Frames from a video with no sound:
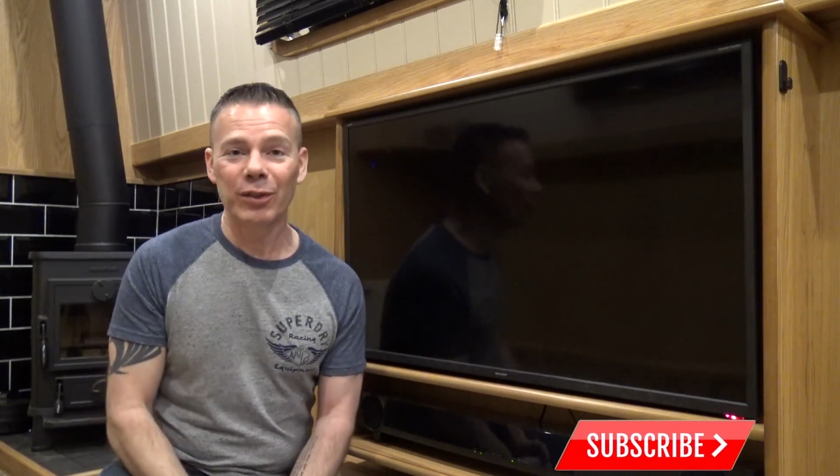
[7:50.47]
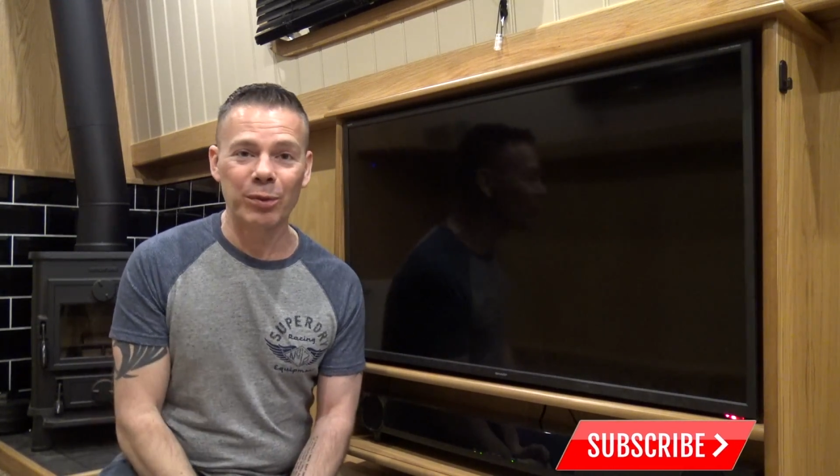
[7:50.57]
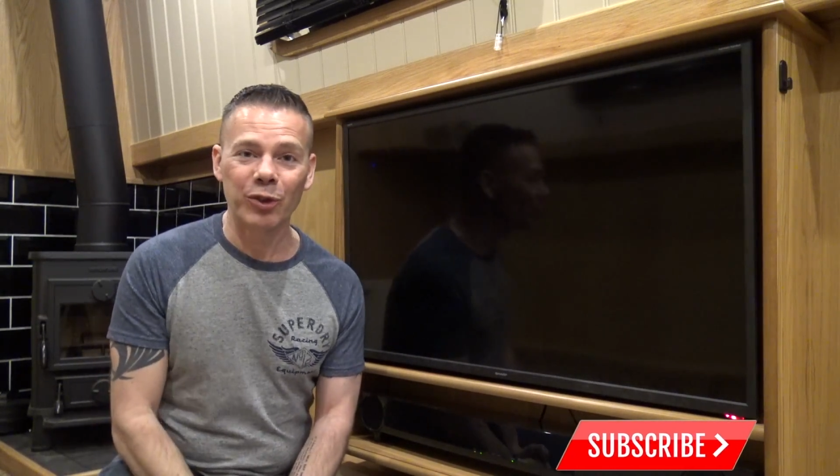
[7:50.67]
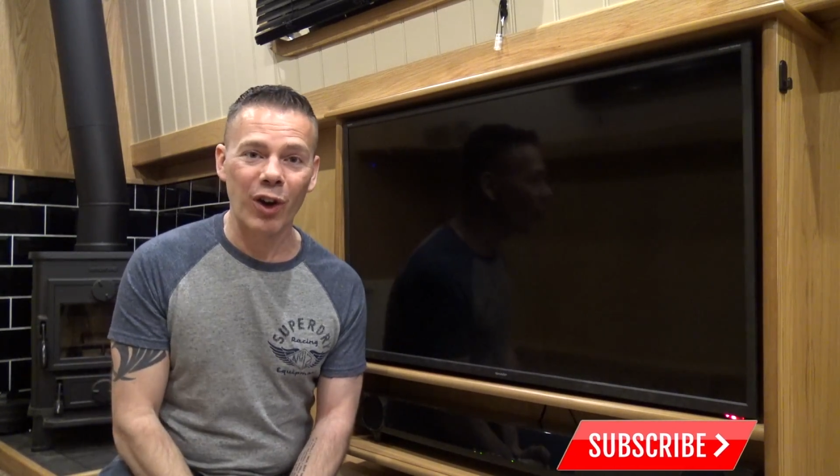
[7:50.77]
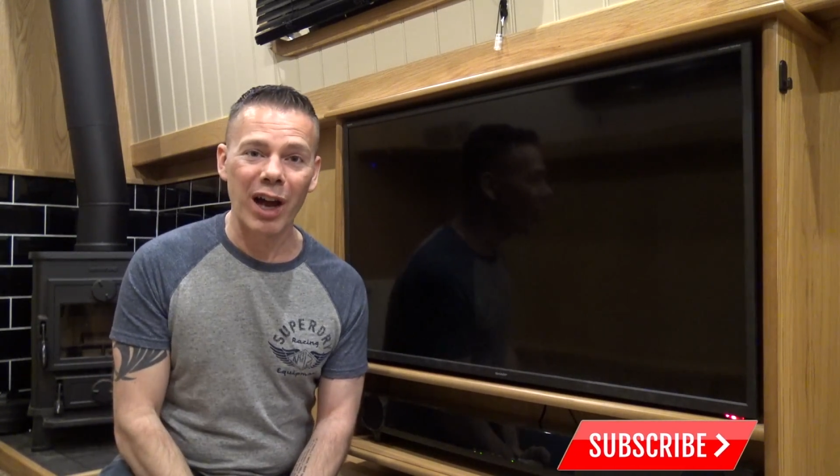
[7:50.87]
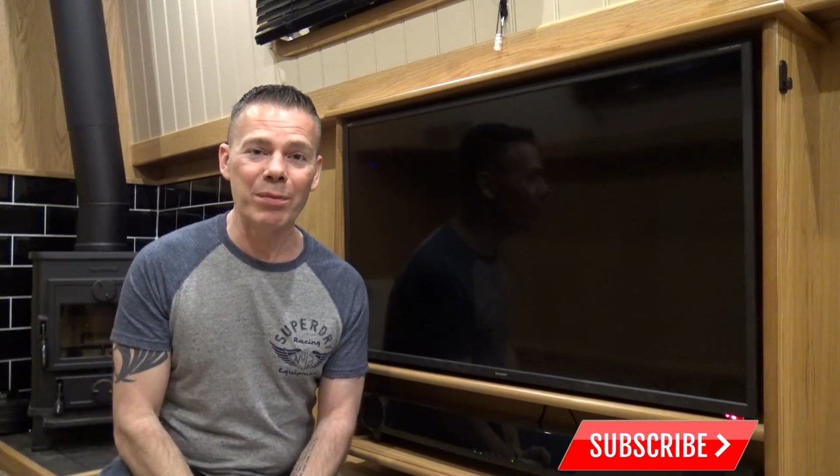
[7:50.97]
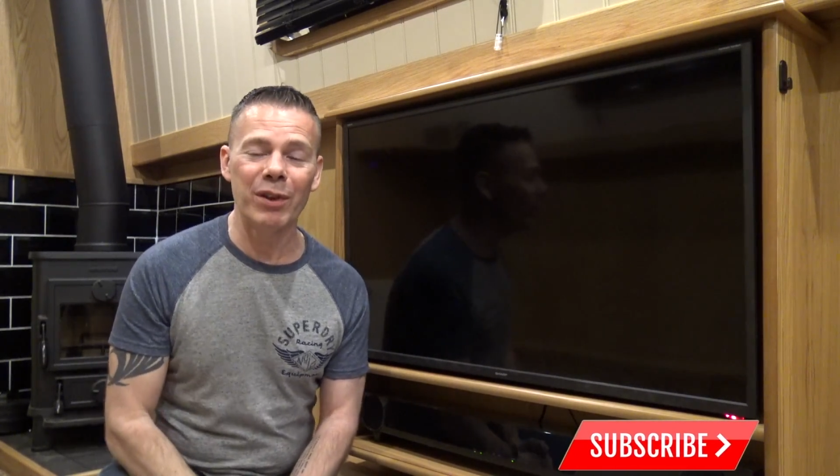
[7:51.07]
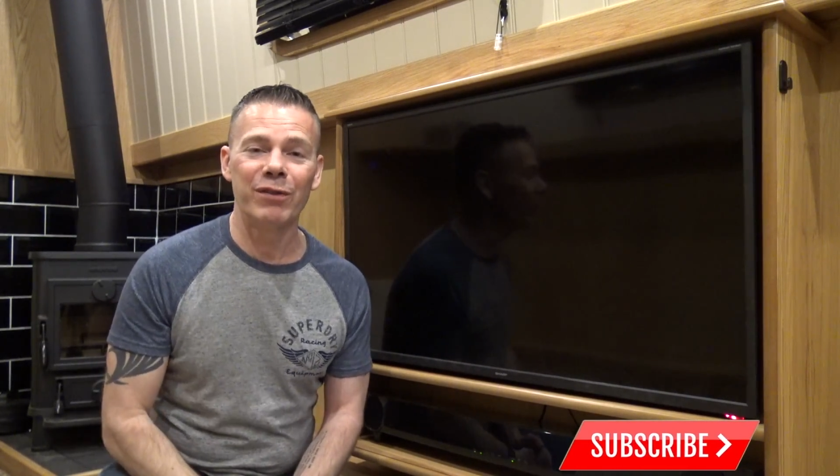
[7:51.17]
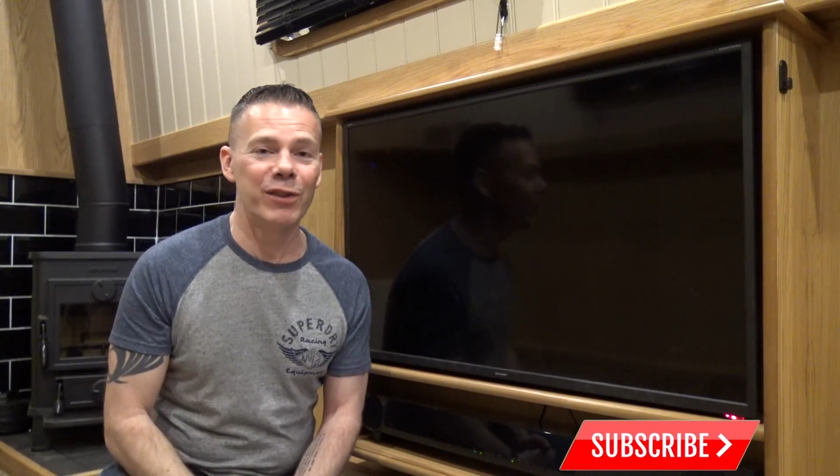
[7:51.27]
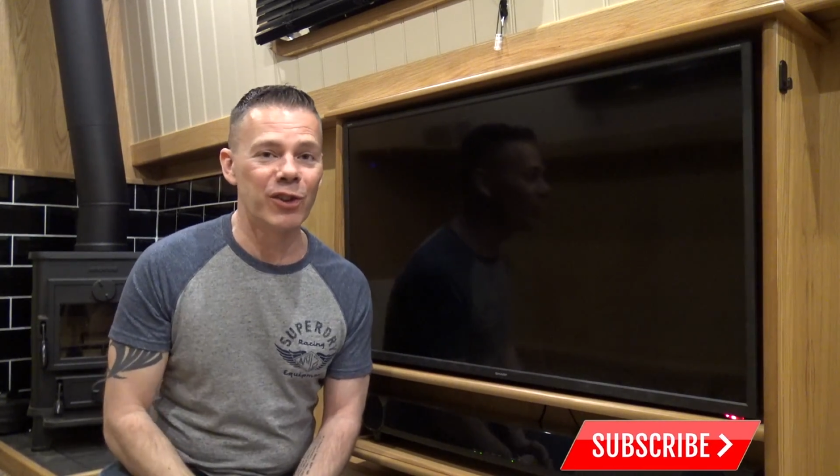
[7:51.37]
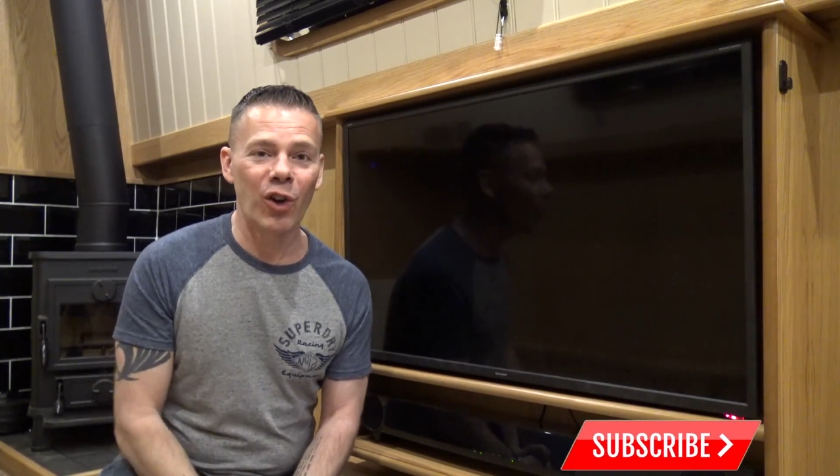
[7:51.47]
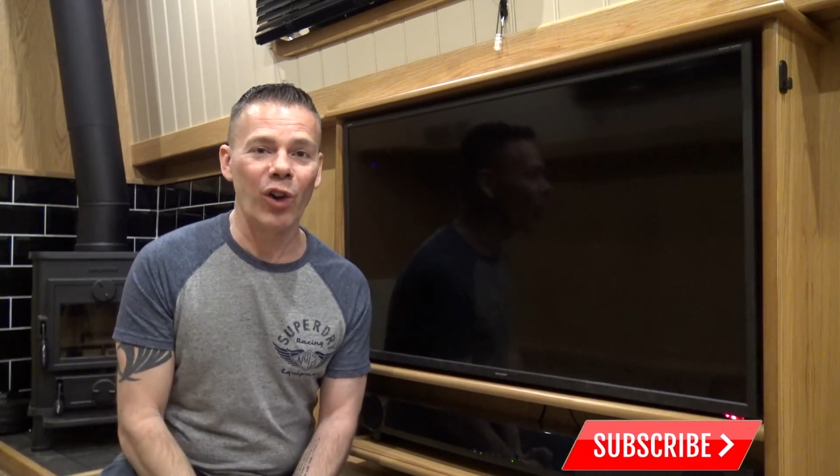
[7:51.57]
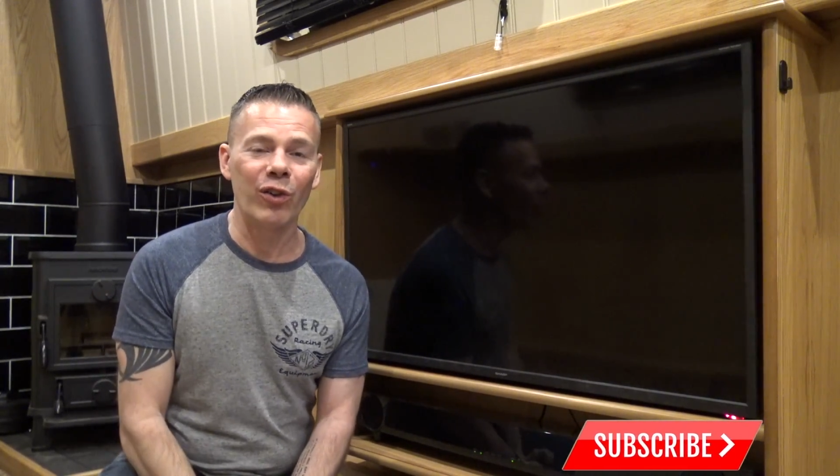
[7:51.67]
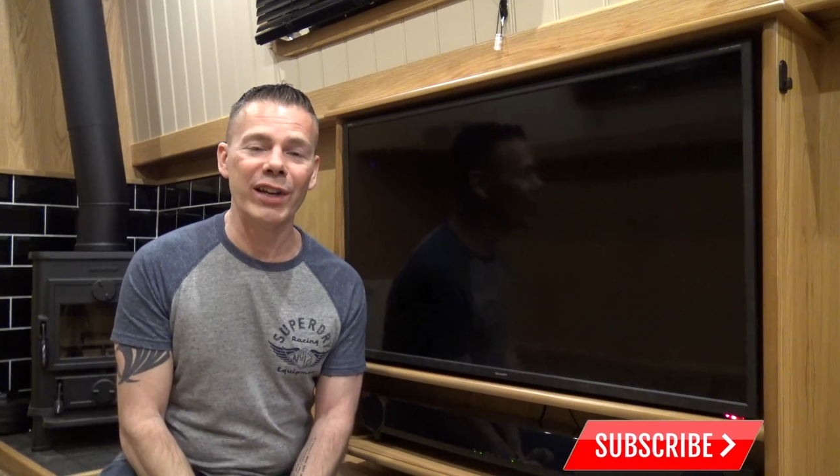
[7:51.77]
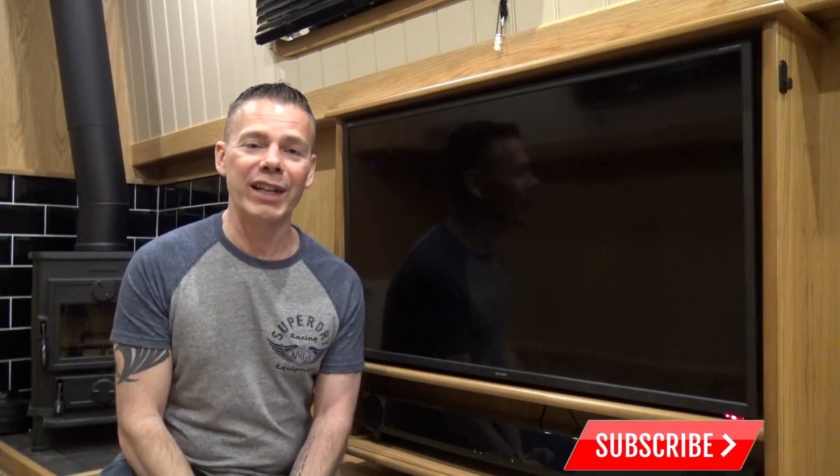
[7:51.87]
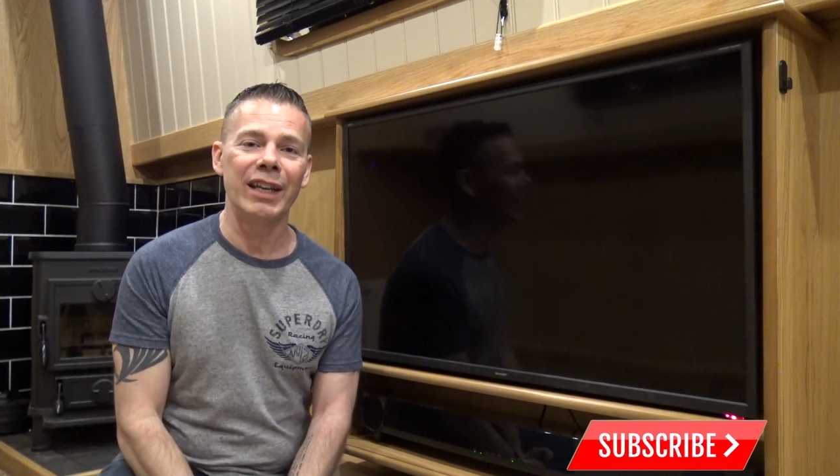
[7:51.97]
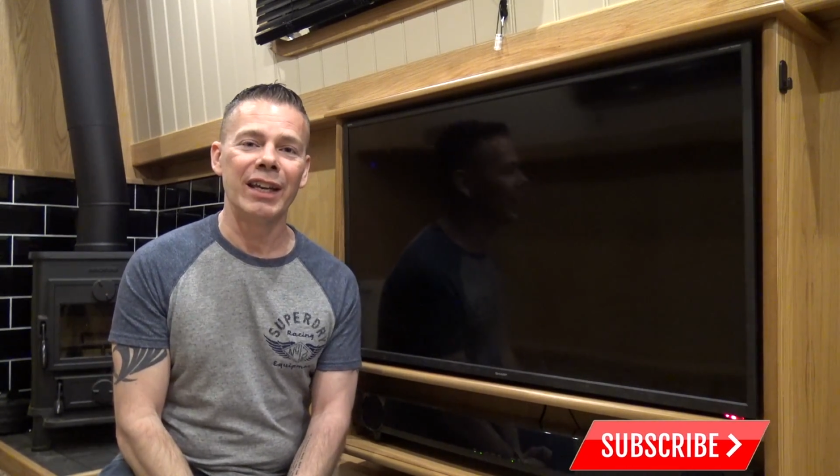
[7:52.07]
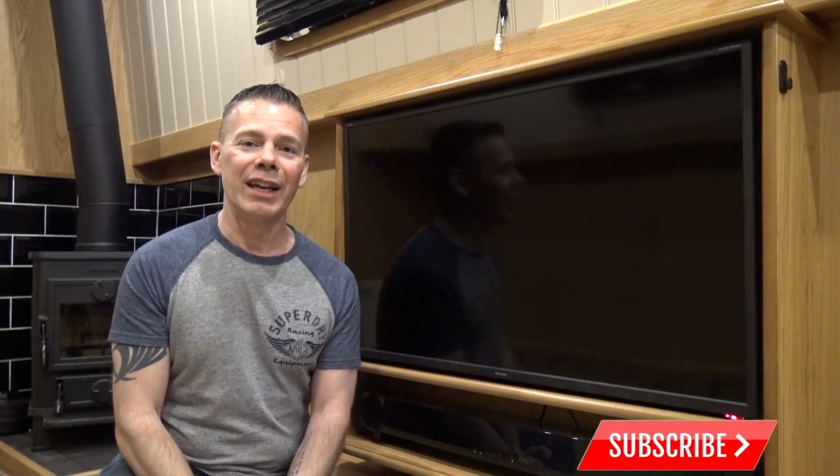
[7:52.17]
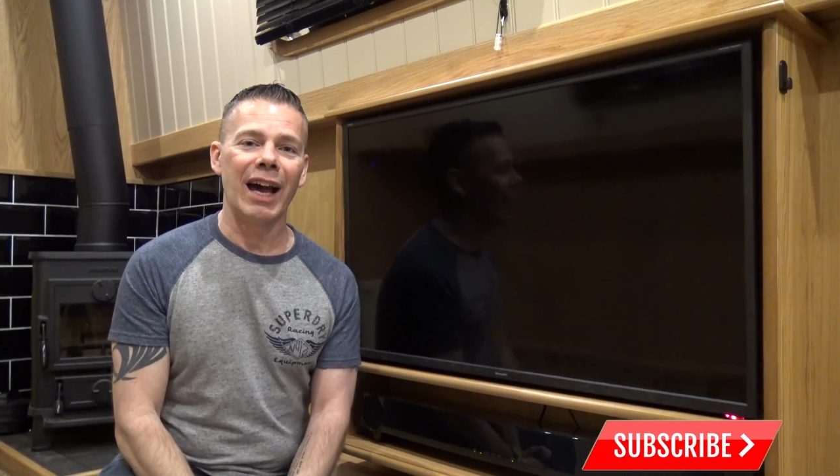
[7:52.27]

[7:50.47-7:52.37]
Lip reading: subscribe if you're not already,